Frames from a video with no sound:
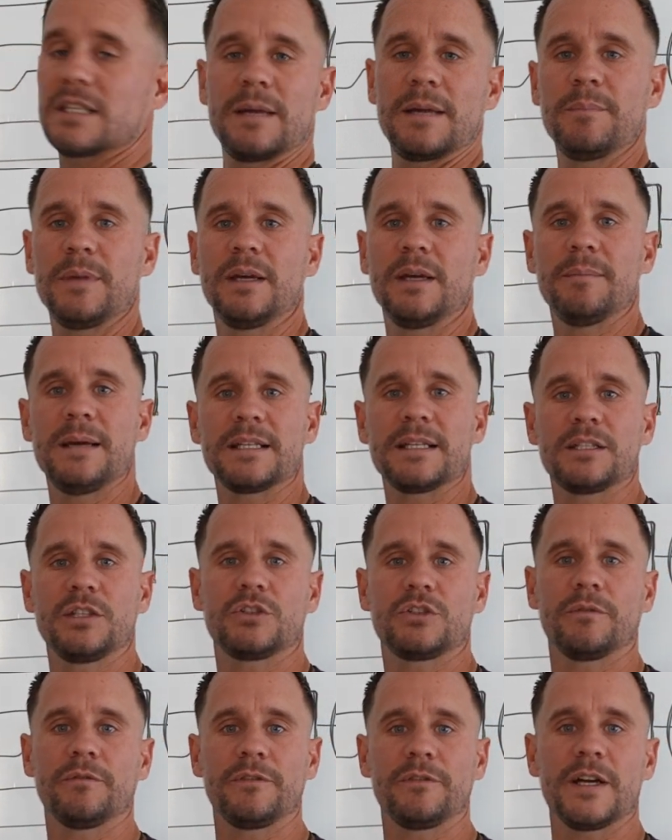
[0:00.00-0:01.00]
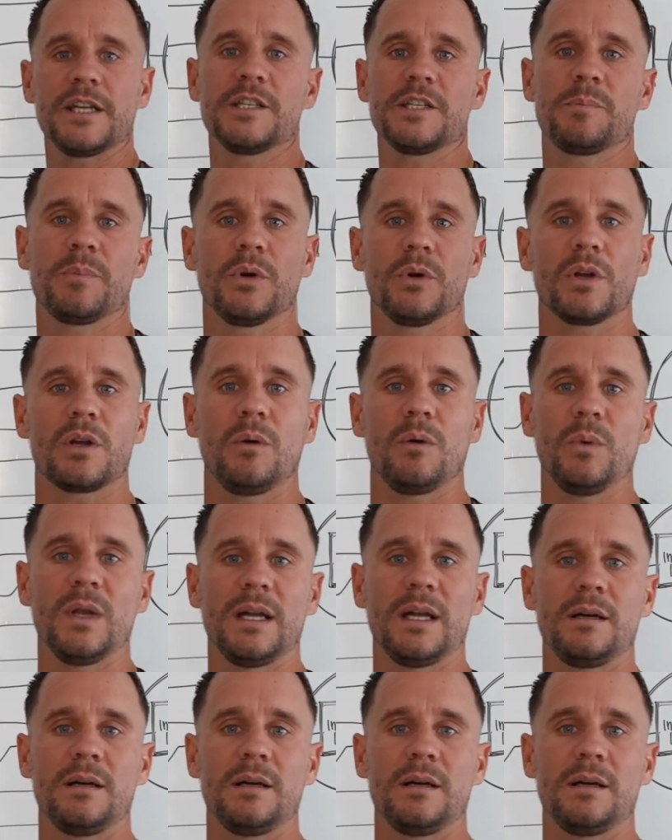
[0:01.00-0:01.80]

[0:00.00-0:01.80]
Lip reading: send me a message on Facebook. I will